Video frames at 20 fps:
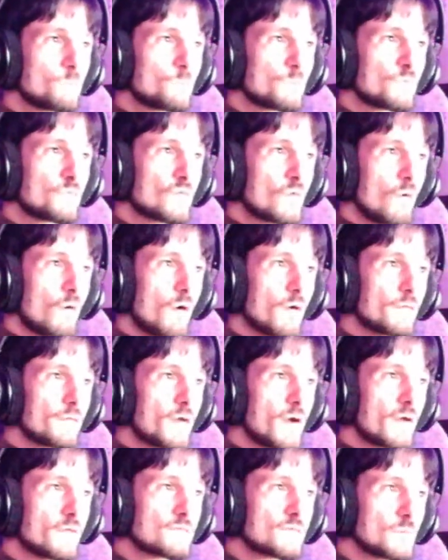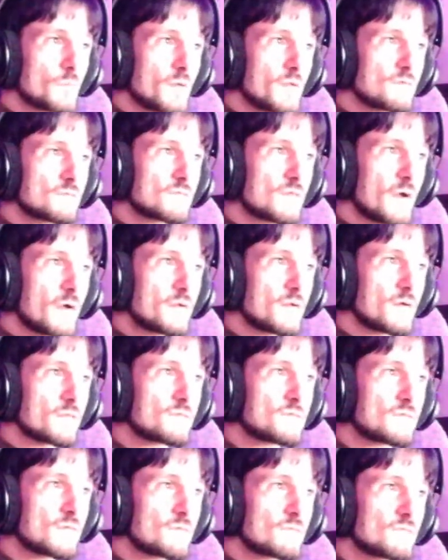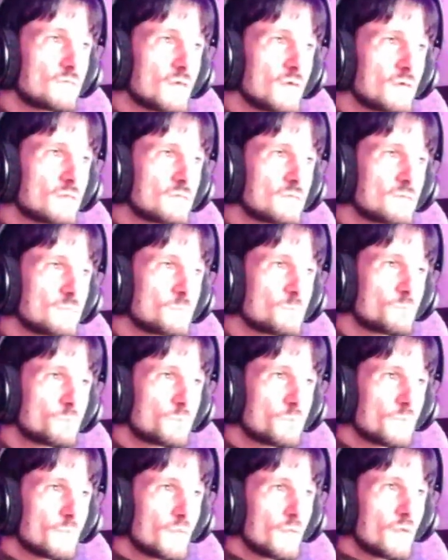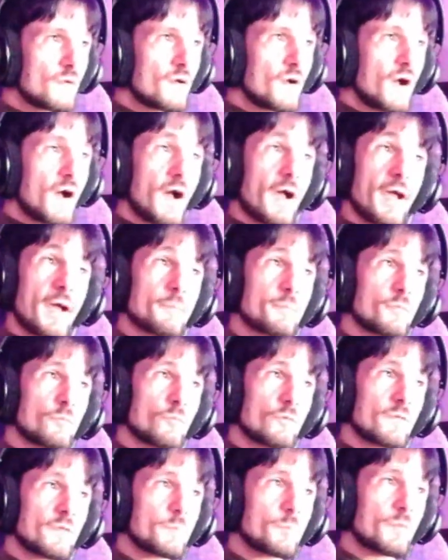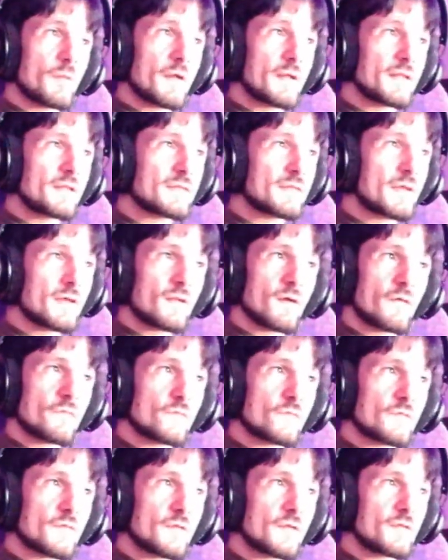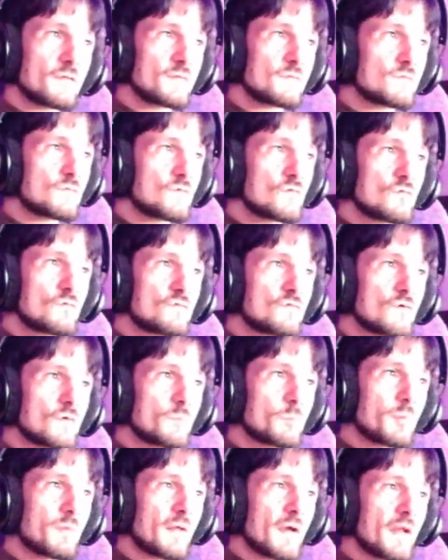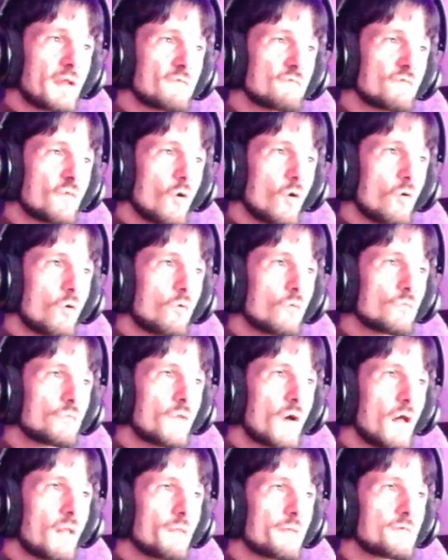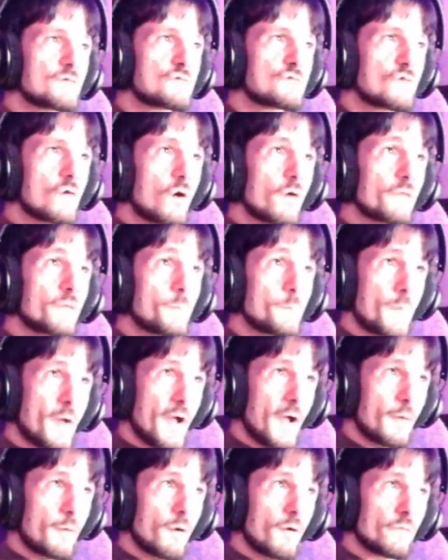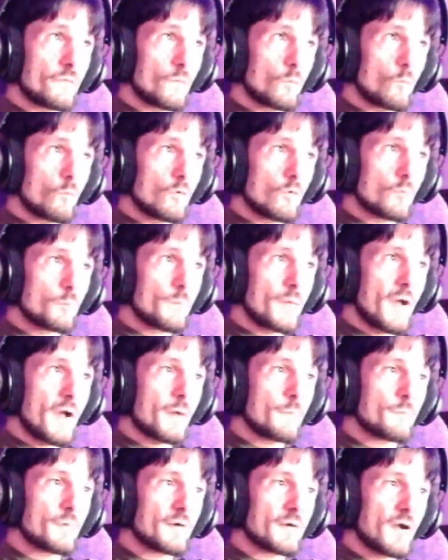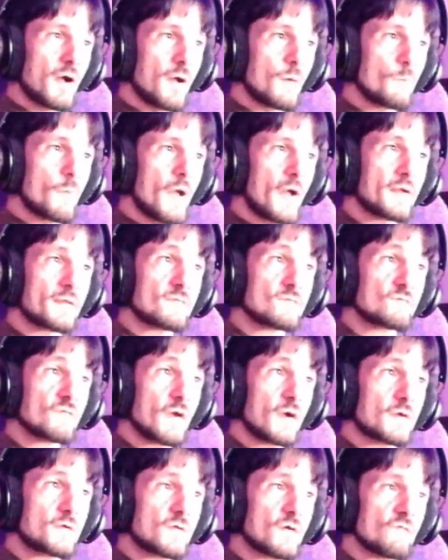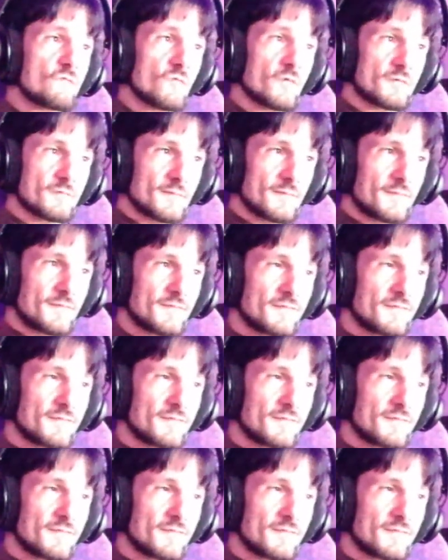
So Ardnot, some insight on Civ 6? I haven't really played it yet other than use your planetfall knowledge on the map, on the world map, but combat is very different.